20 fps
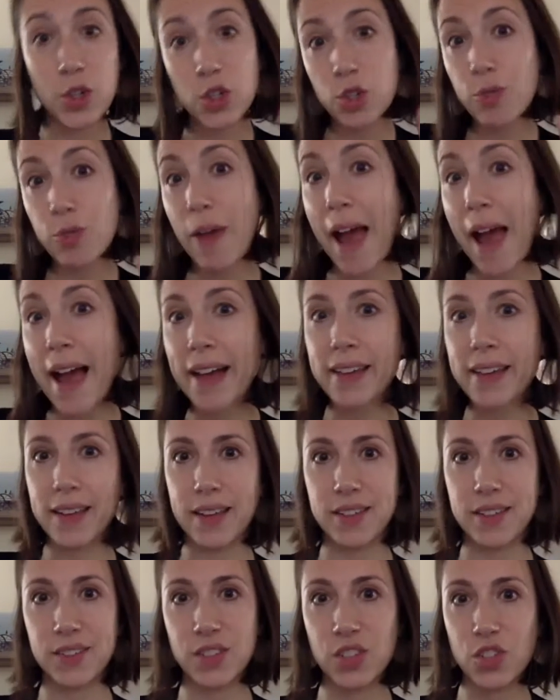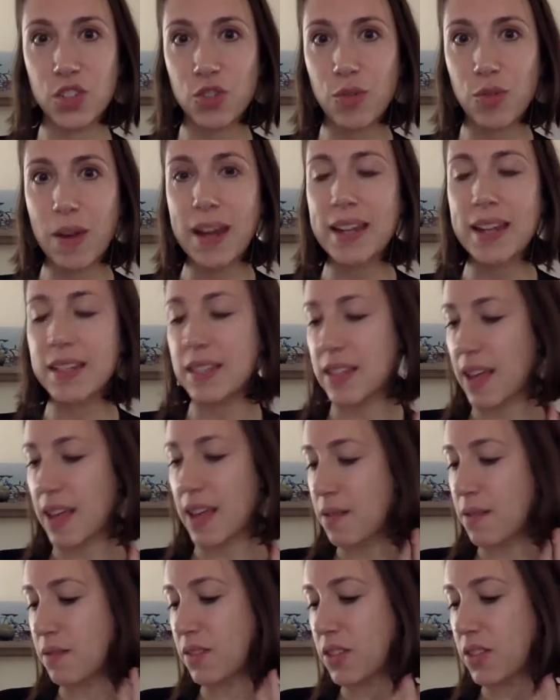track and straight,
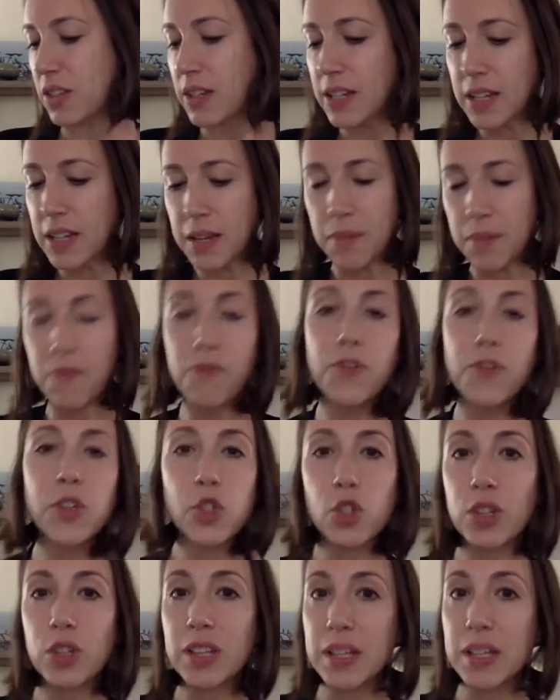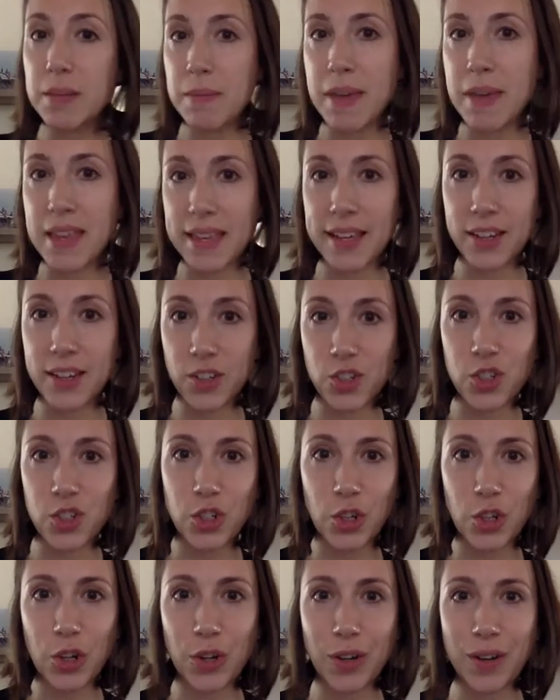and visually making
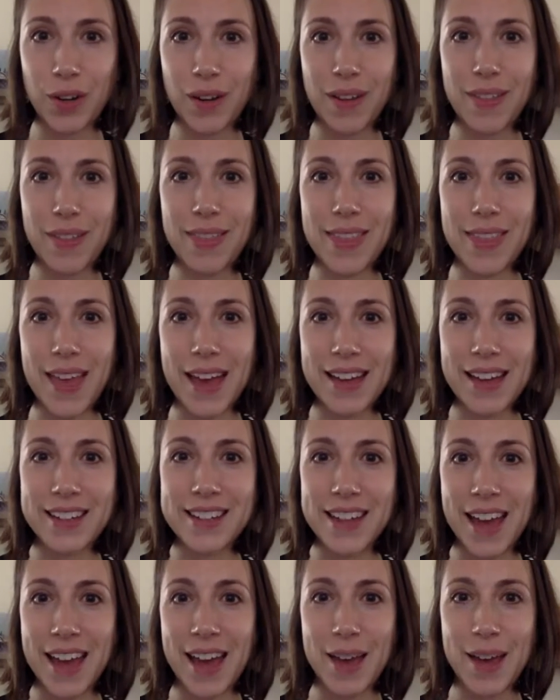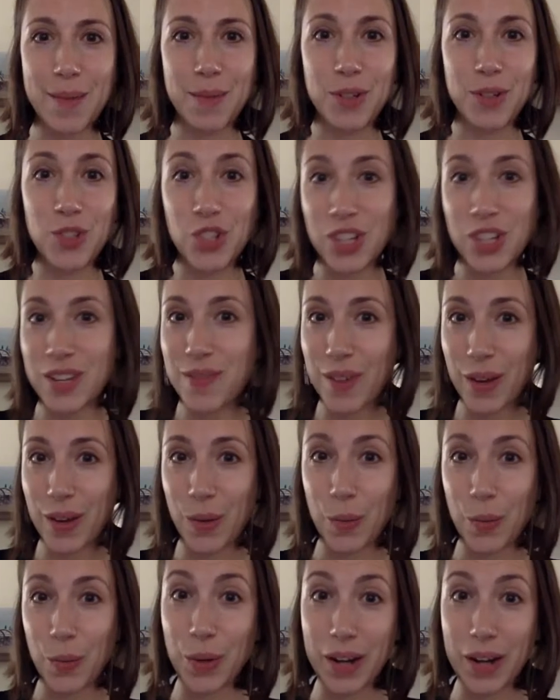sure that I'm
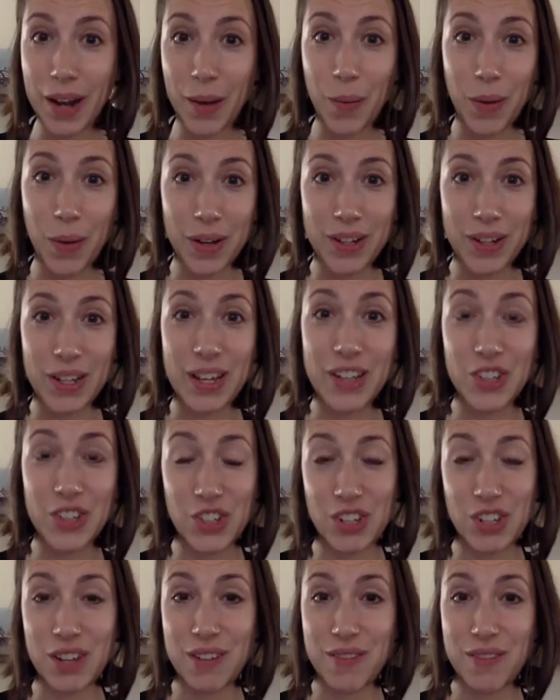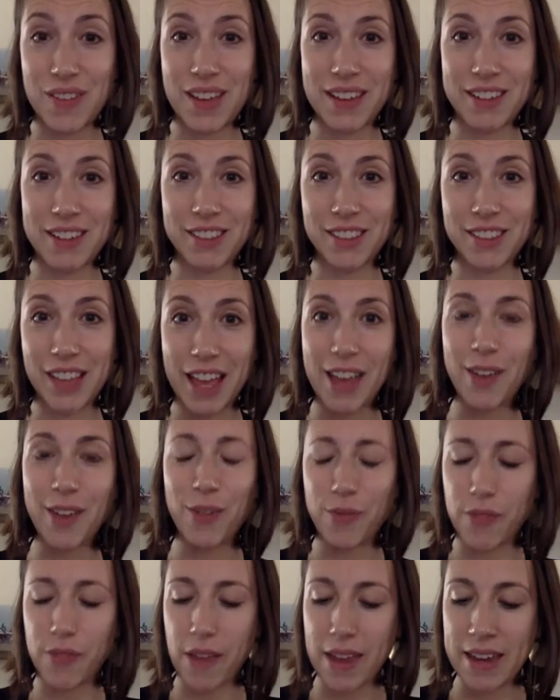achieving what I want to achieve in life,
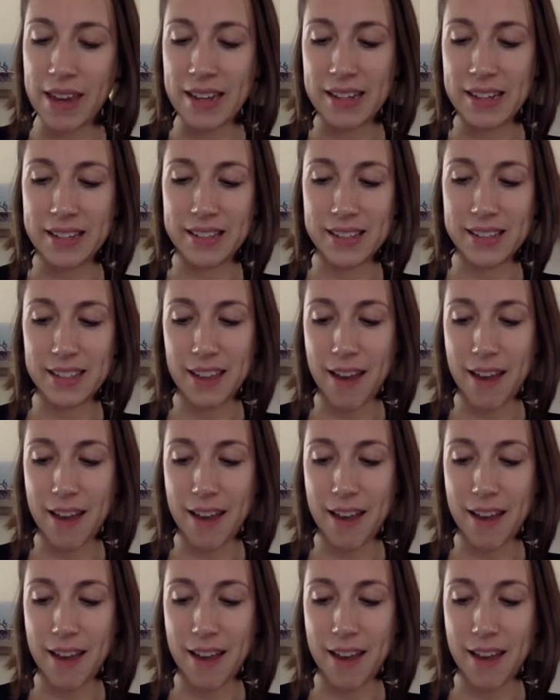and